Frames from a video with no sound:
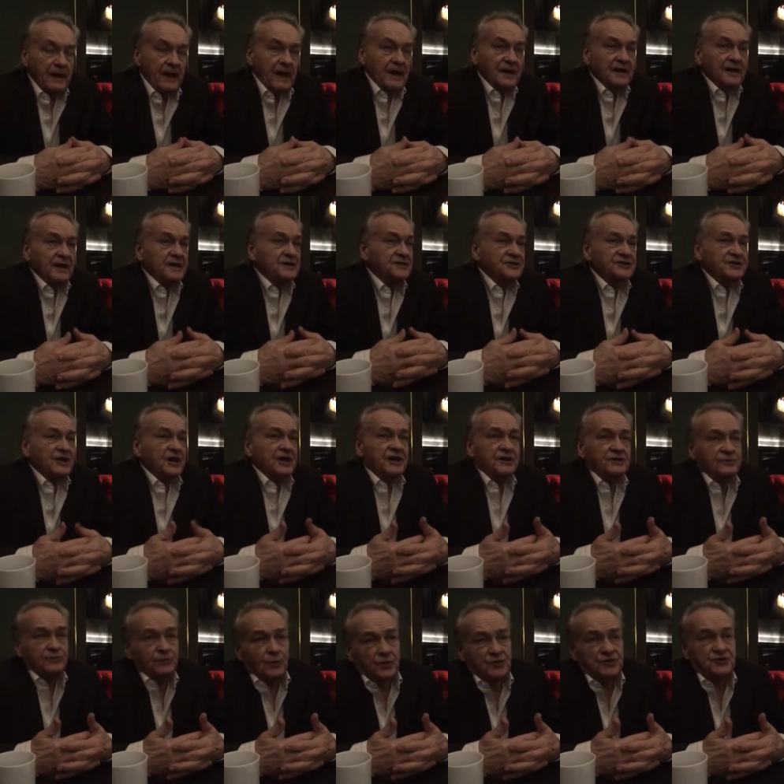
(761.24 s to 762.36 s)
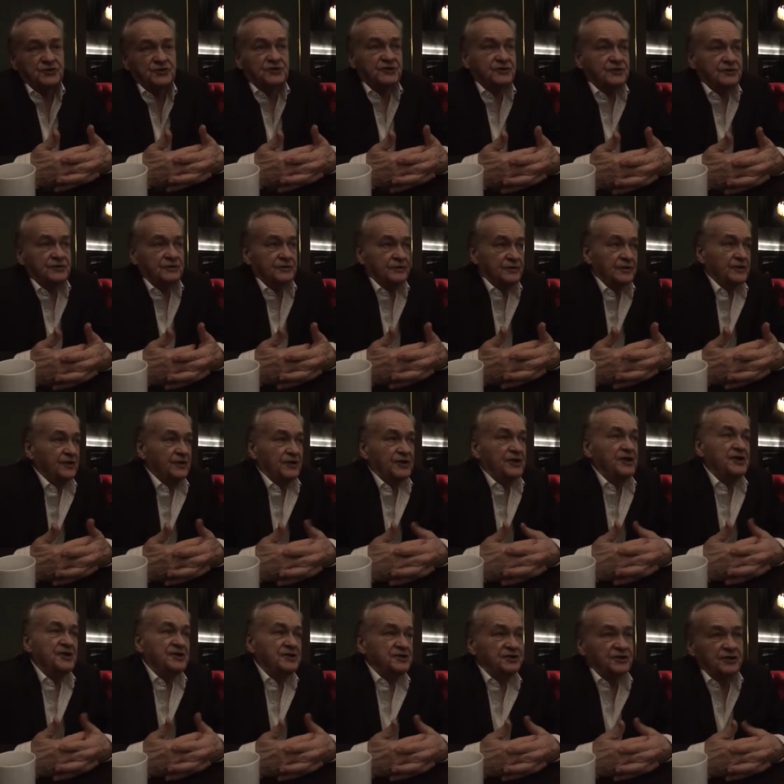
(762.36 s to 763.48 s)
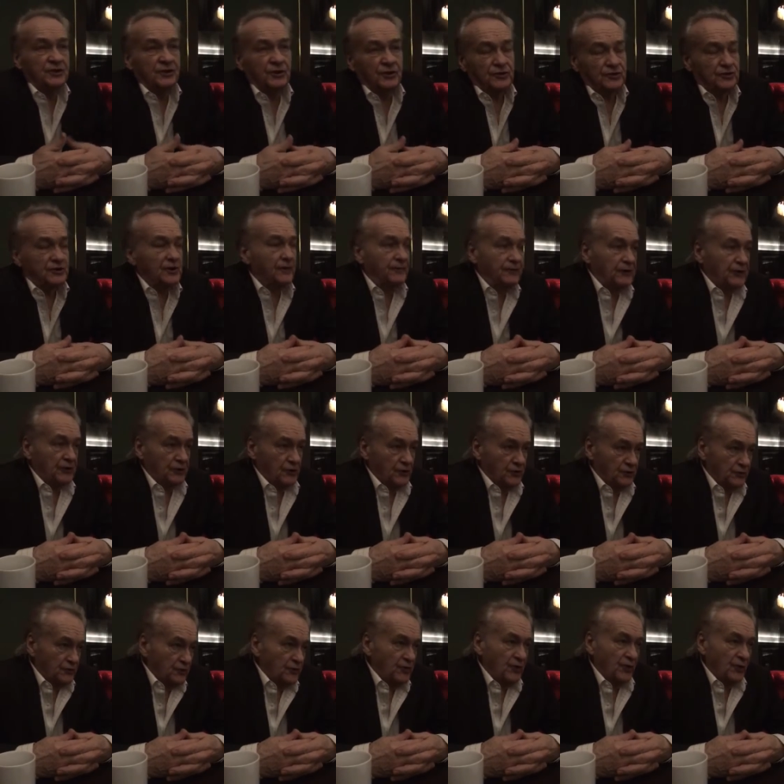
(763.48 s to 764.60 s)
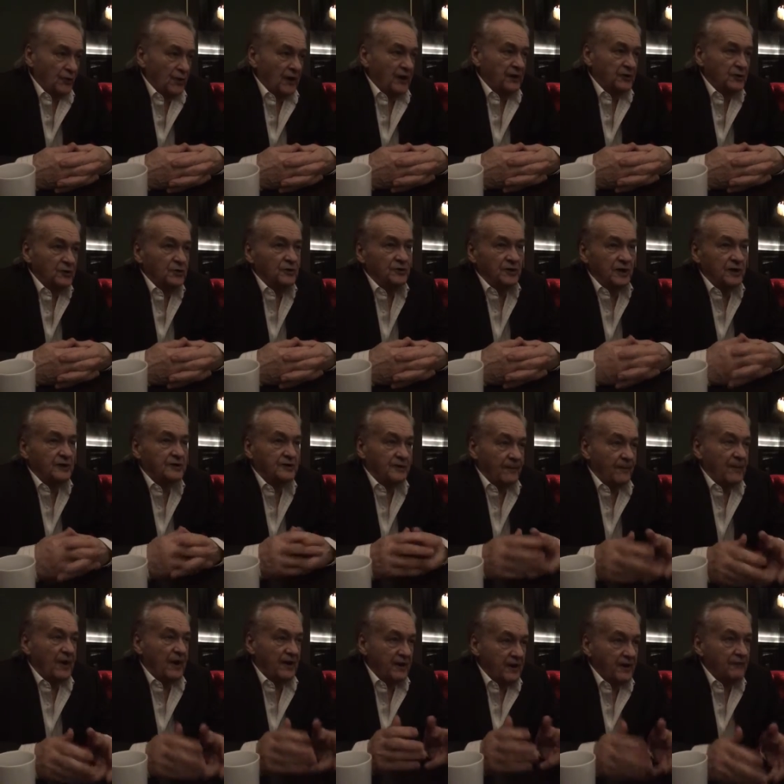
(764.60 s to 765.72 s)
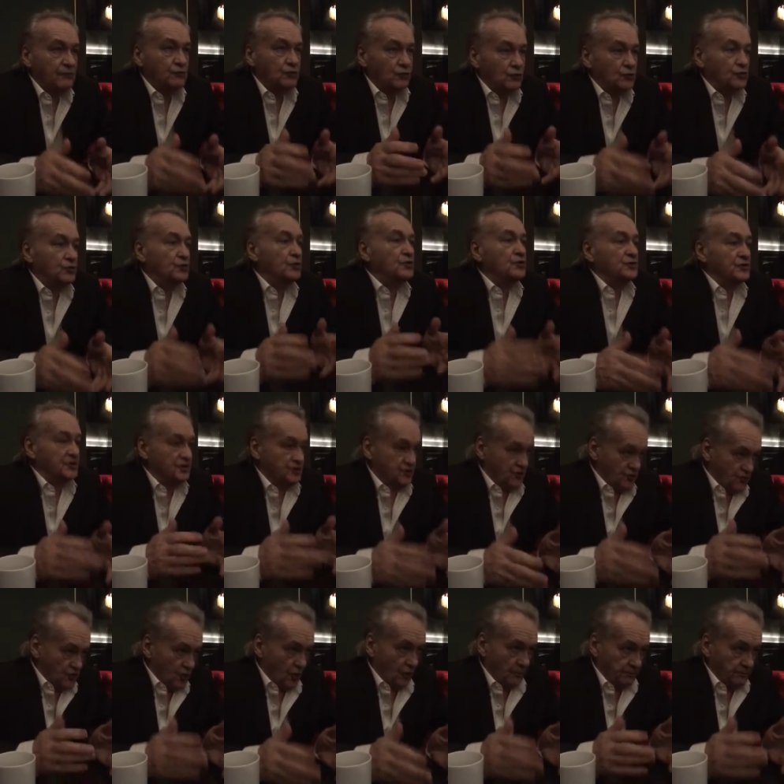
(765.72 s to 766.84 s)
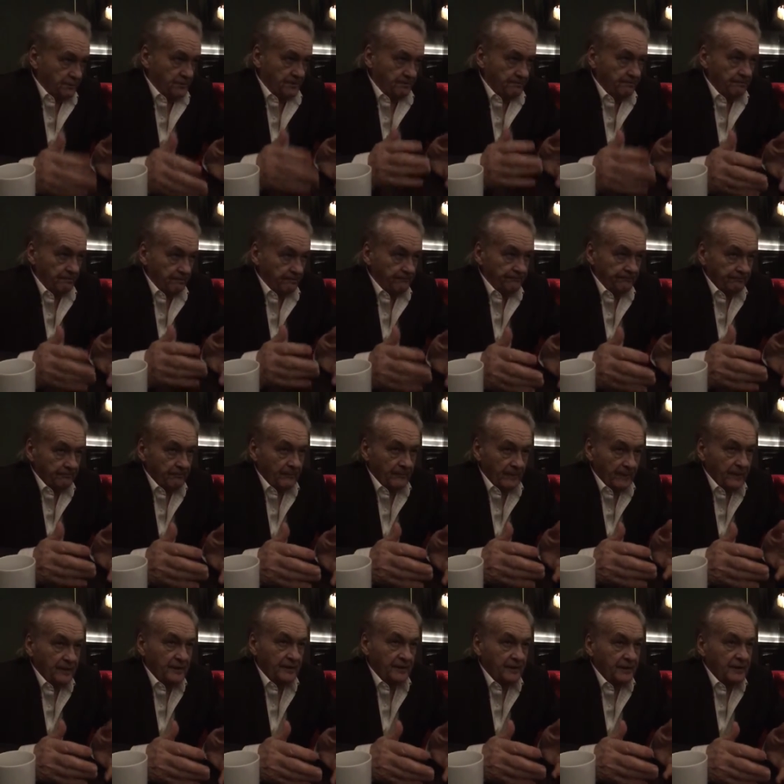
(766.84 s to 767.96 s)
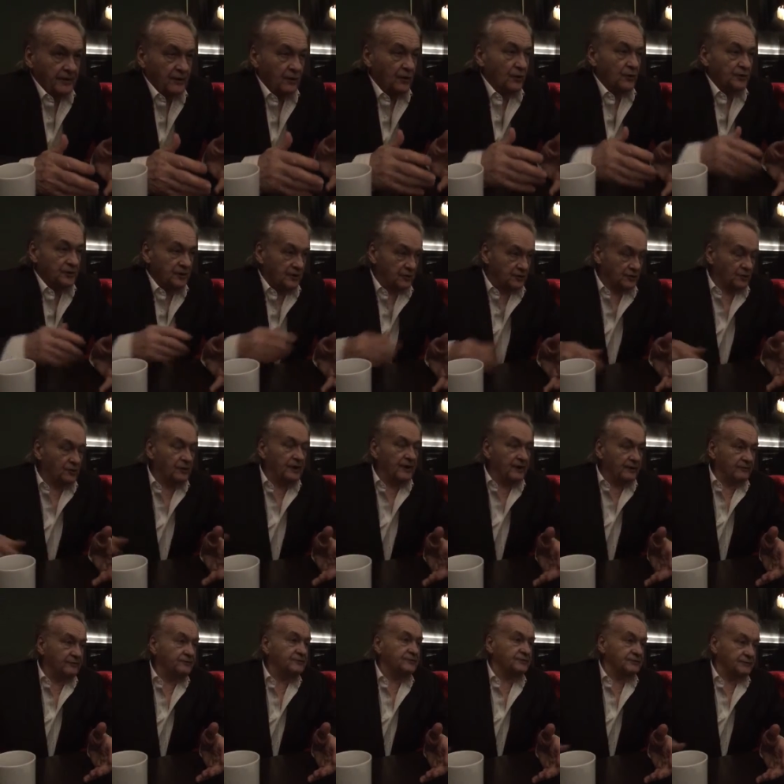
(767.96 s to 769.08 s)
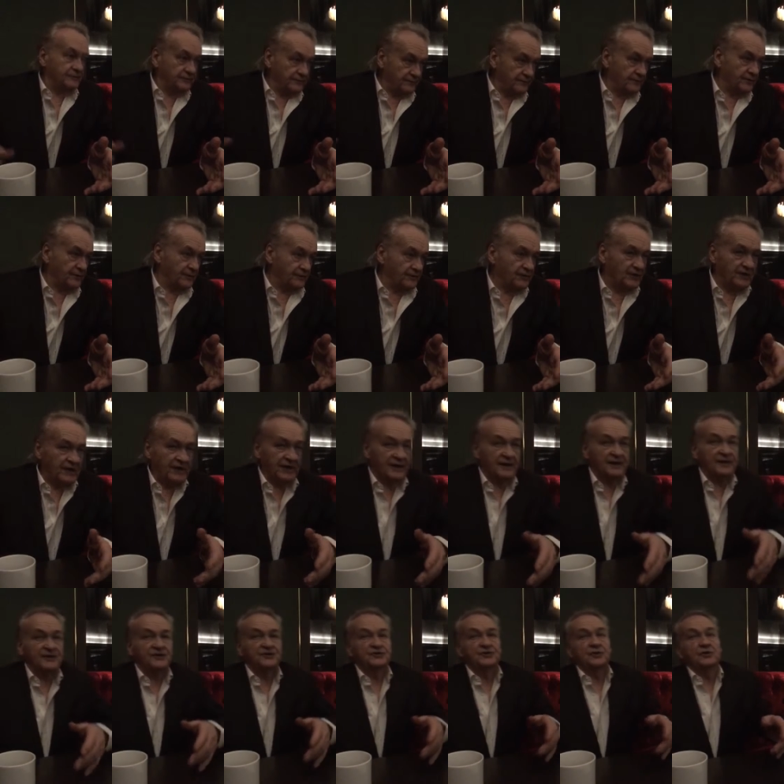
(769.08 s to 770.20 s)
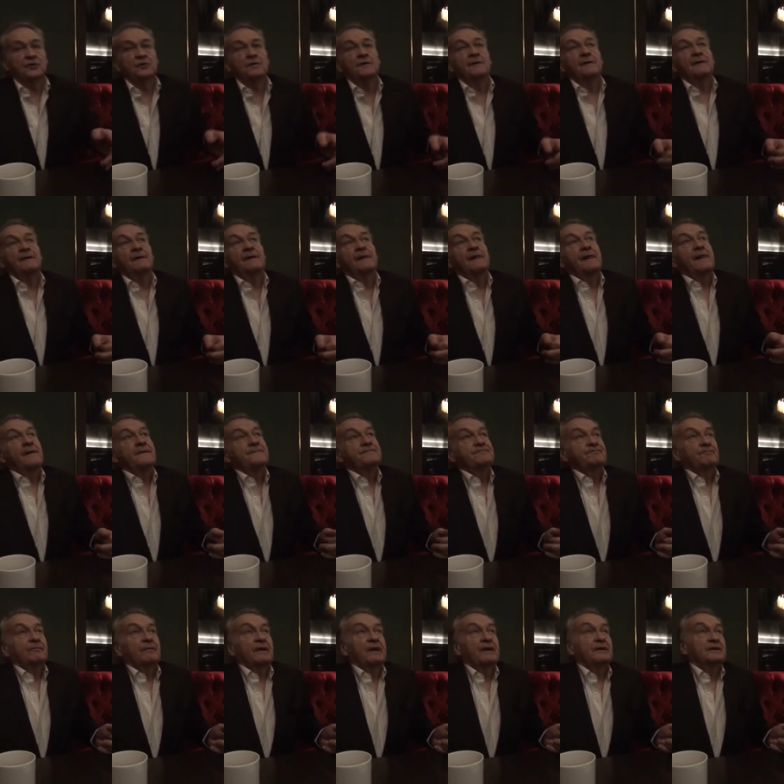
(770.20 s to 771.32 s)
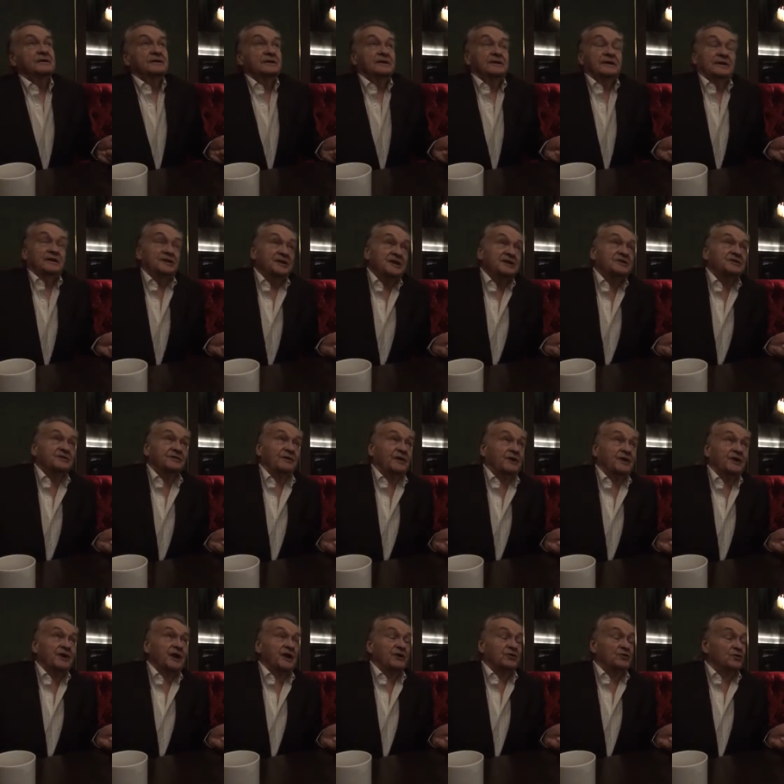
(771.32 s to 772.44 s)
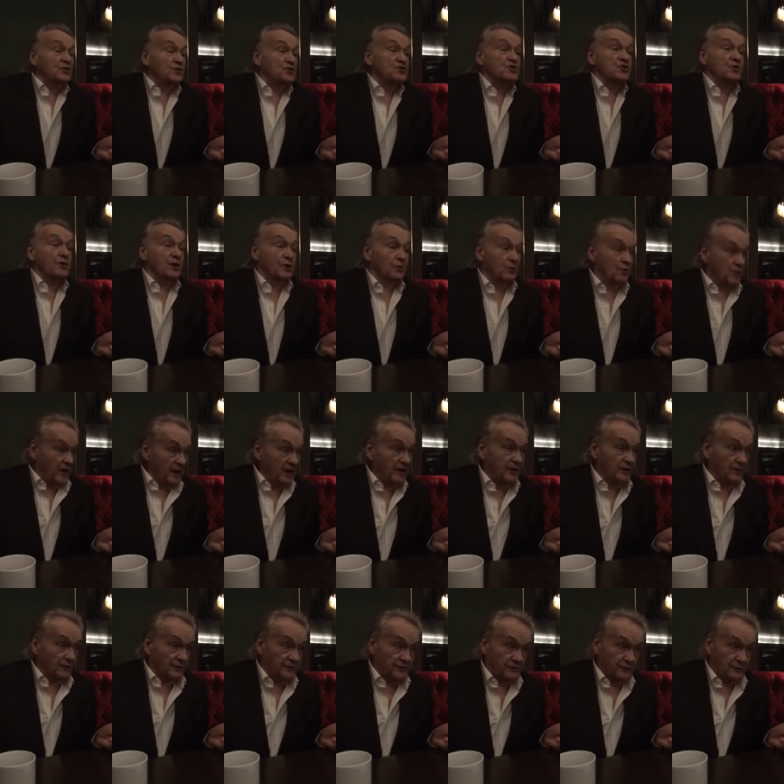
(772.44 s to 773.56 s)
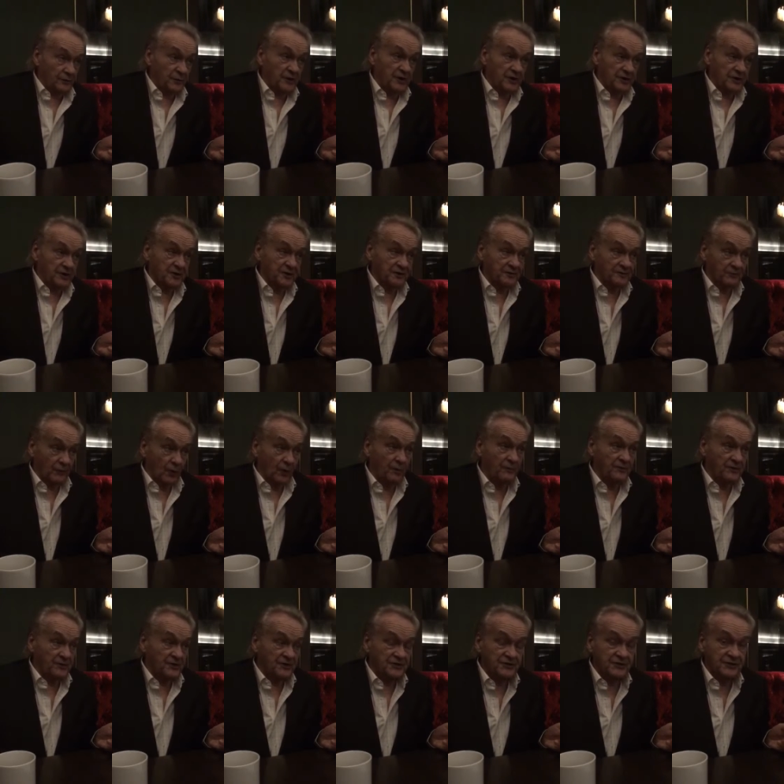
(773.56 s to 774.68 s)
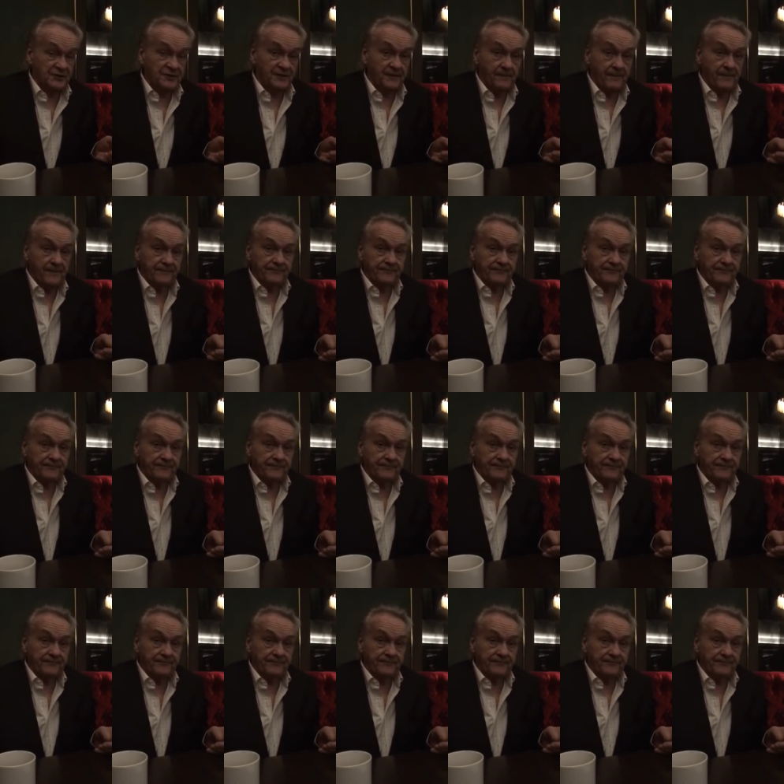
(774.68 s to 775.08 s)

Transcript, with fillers: I can't say it was easy or difficult. You know, I knew that I had to do this job in order to have finale. So it is very unusual way of working, obviously.